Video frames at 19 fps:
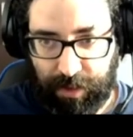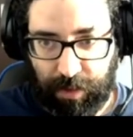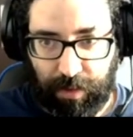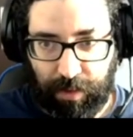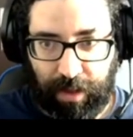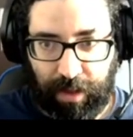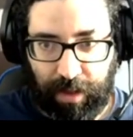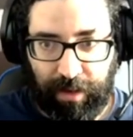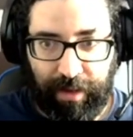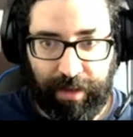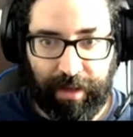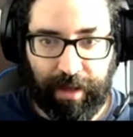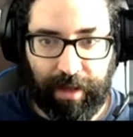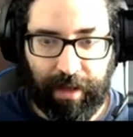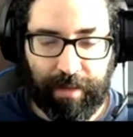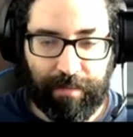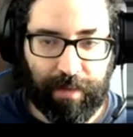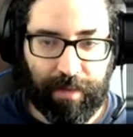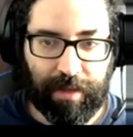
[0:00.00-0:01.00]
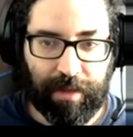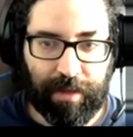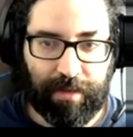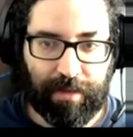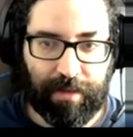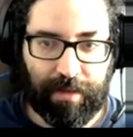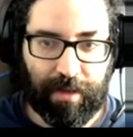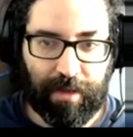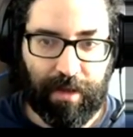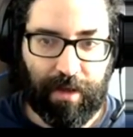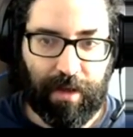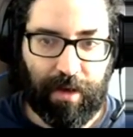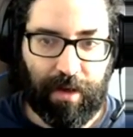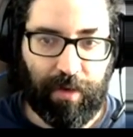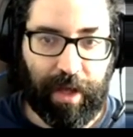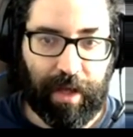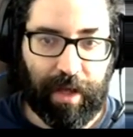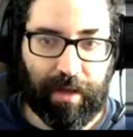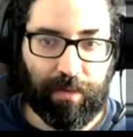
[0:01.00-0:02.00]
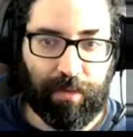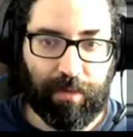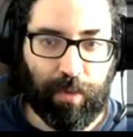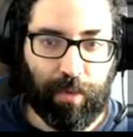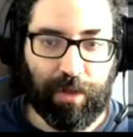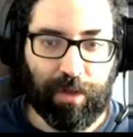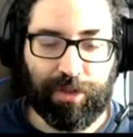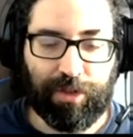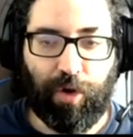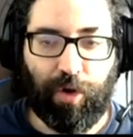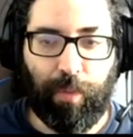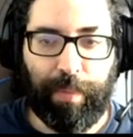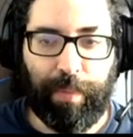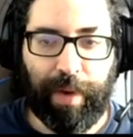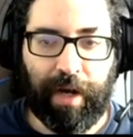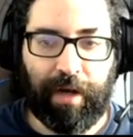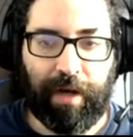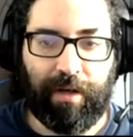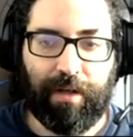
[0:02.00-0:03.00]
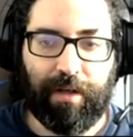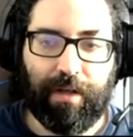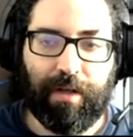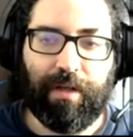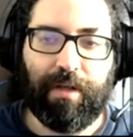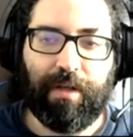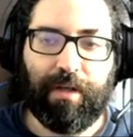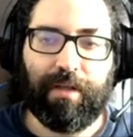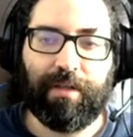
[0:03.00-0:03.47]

So our idea is, okay, we want to compare